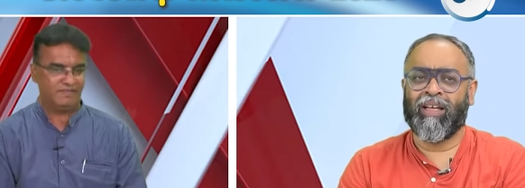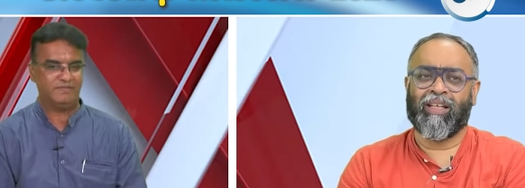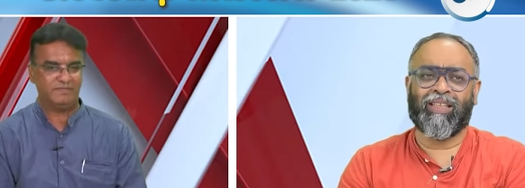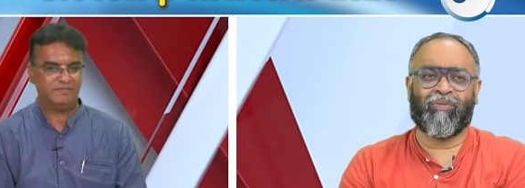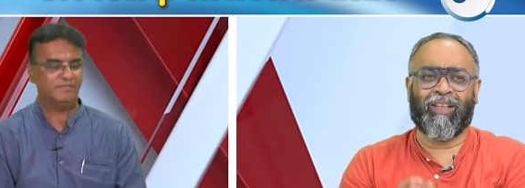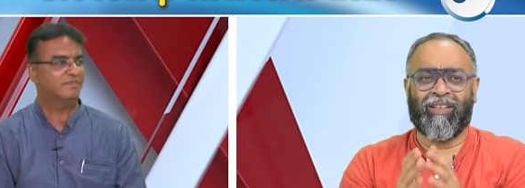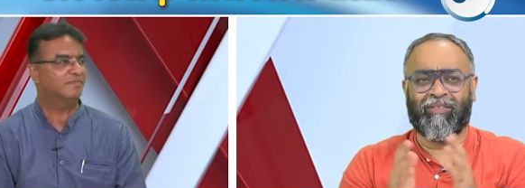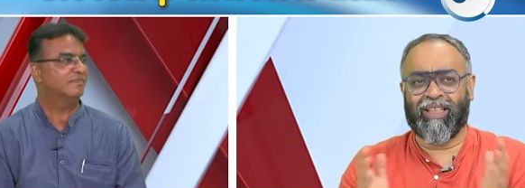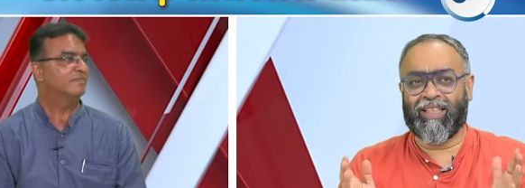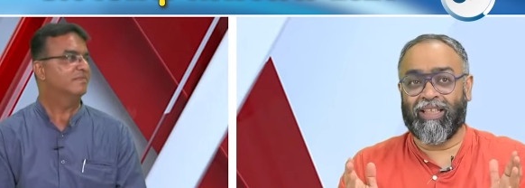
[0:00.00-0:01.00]
Speaker 1: It's very,
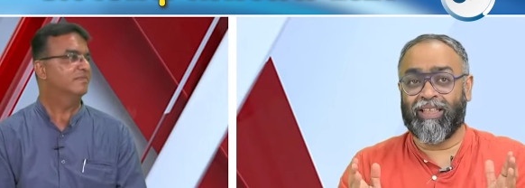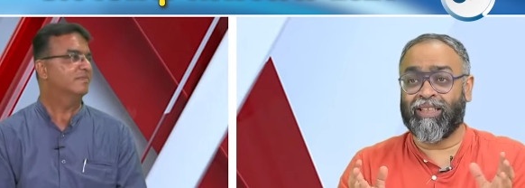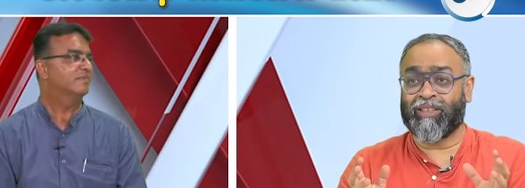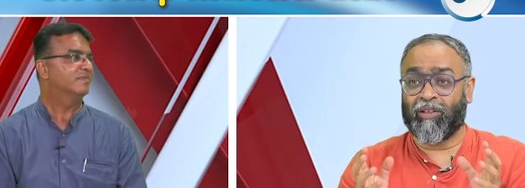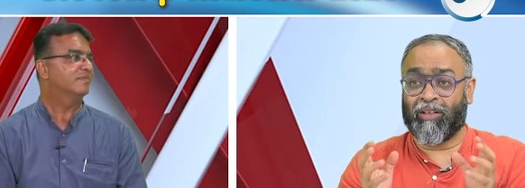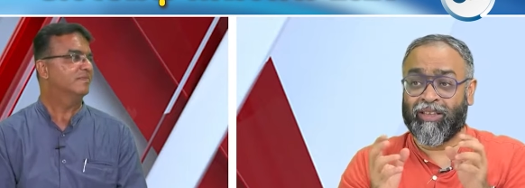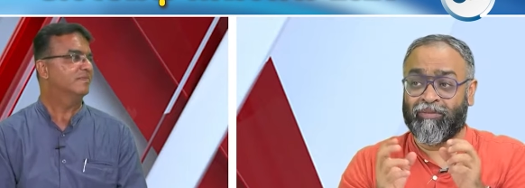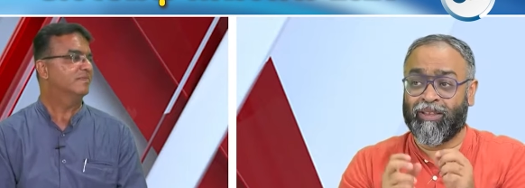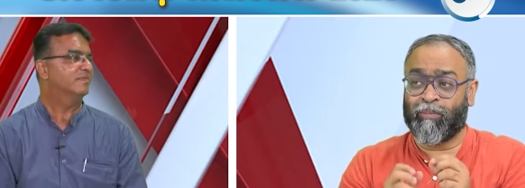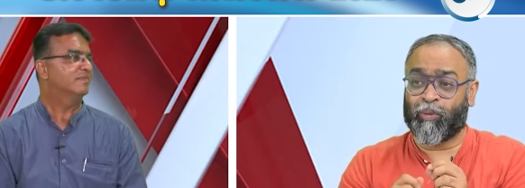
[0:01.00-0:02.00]
very clear. It's not
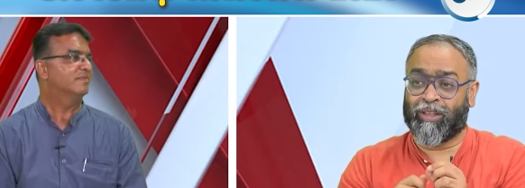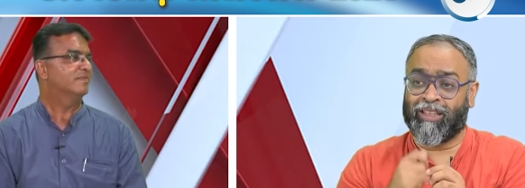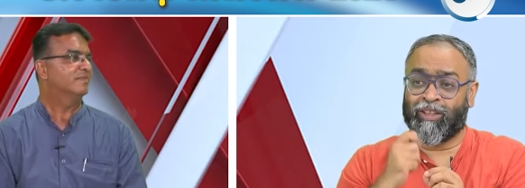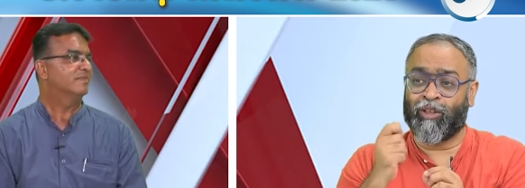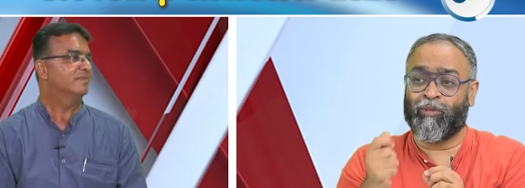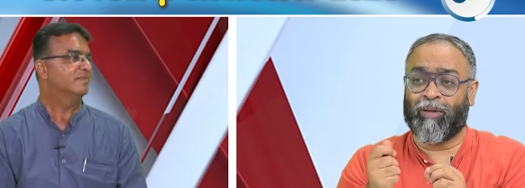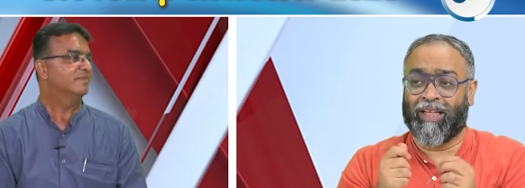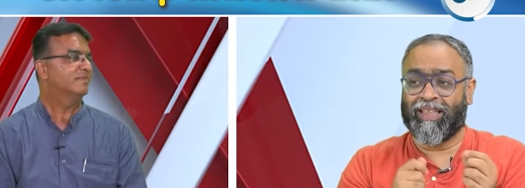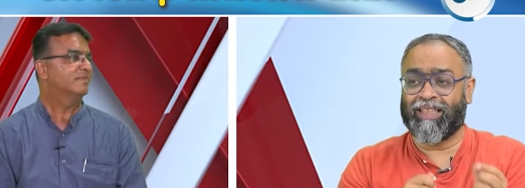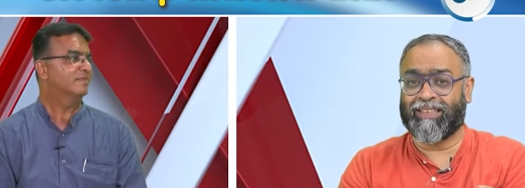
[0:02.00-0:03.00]
even the potential of
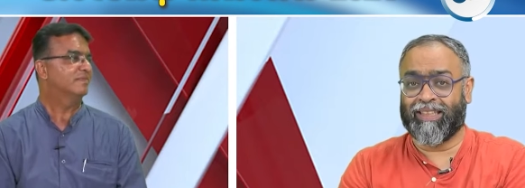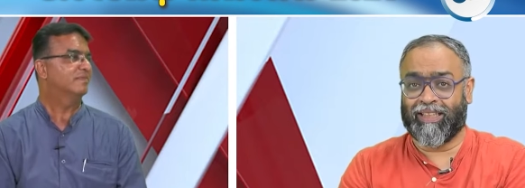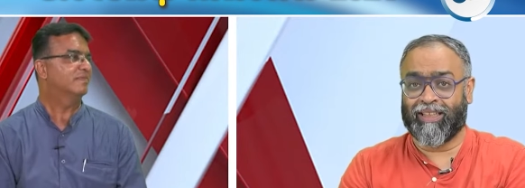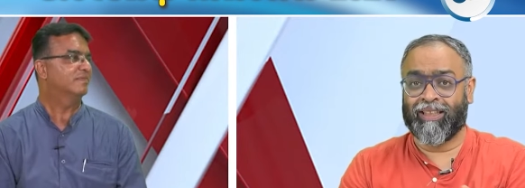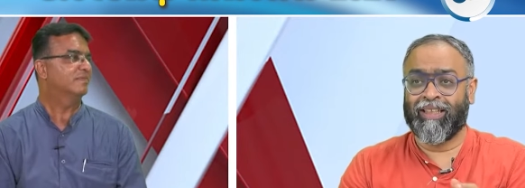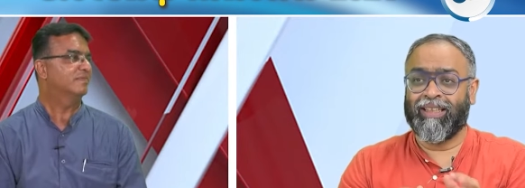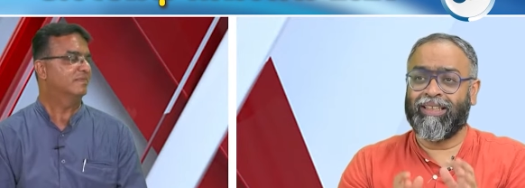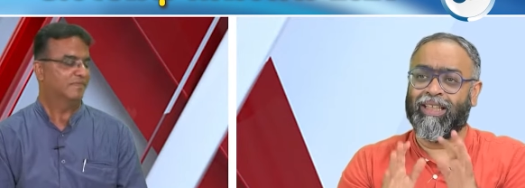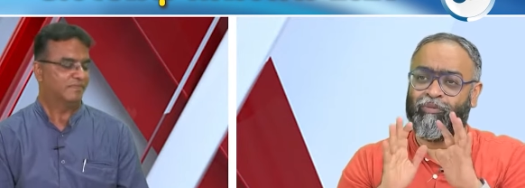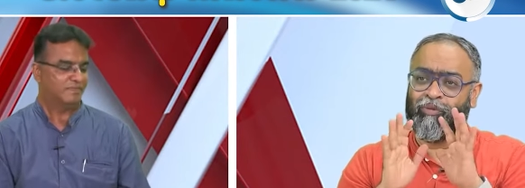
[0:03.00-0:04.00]
buying and selling.
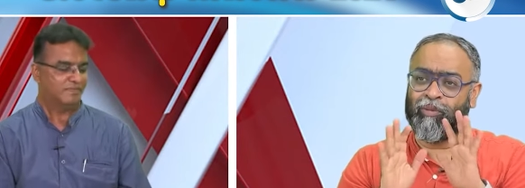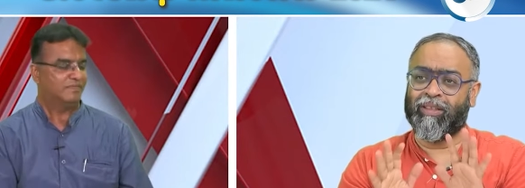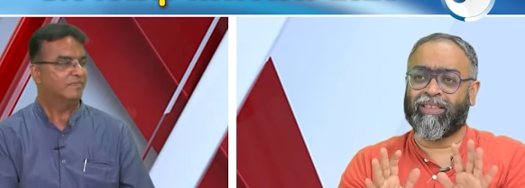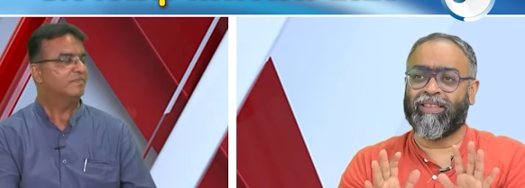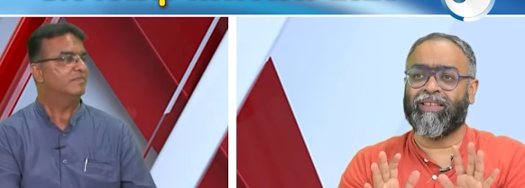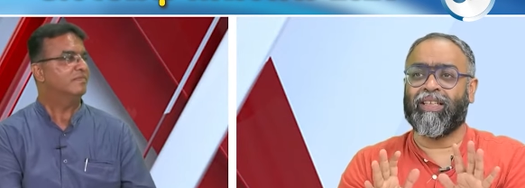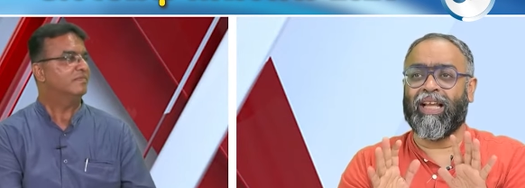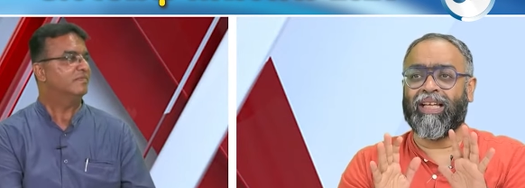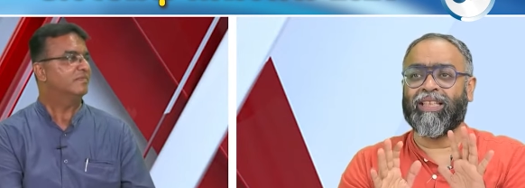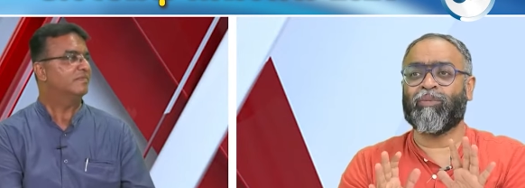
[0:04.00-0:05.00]
The information
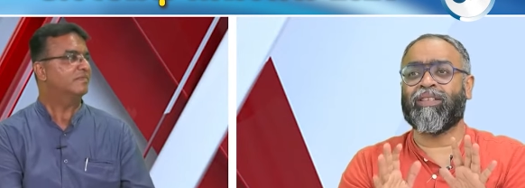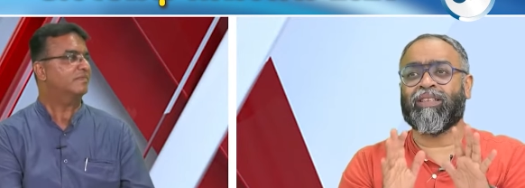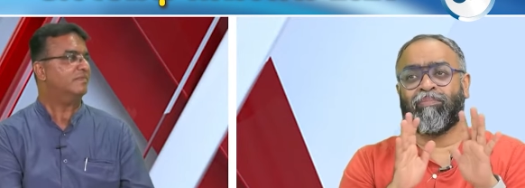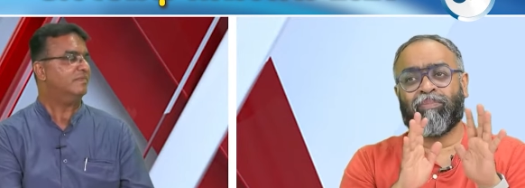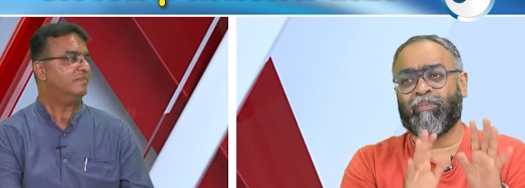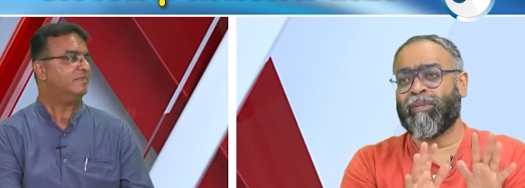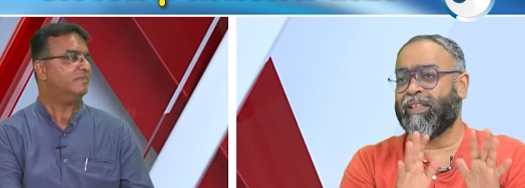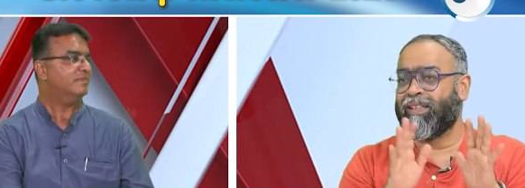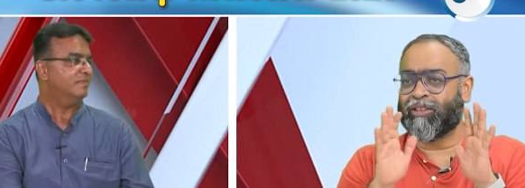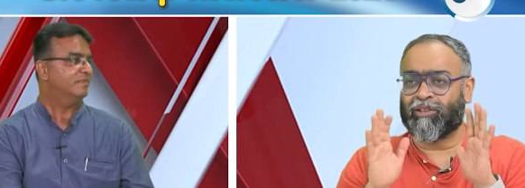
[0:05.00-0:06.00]
lies with some people
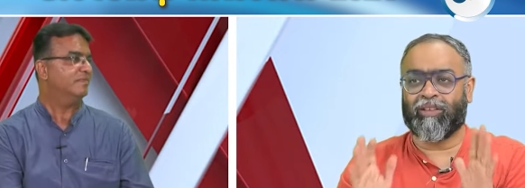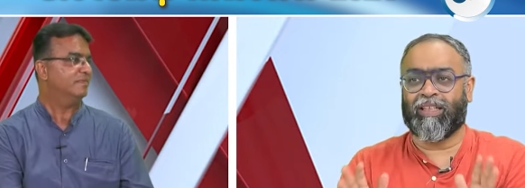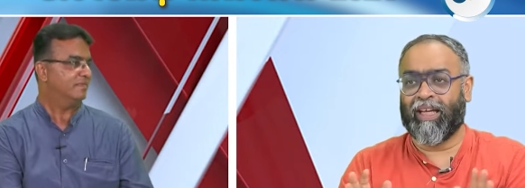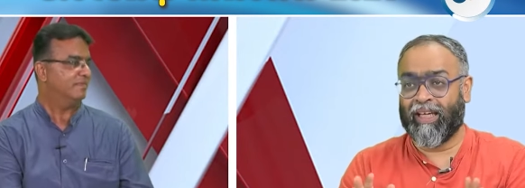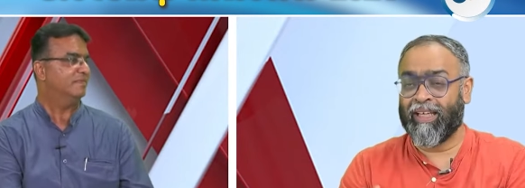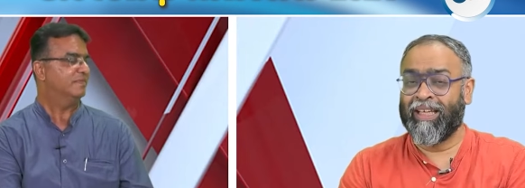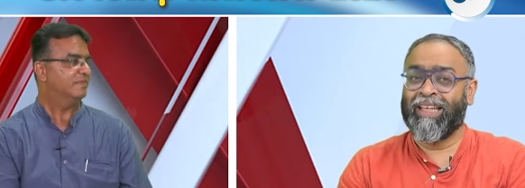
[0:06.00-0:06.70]
and does not lie.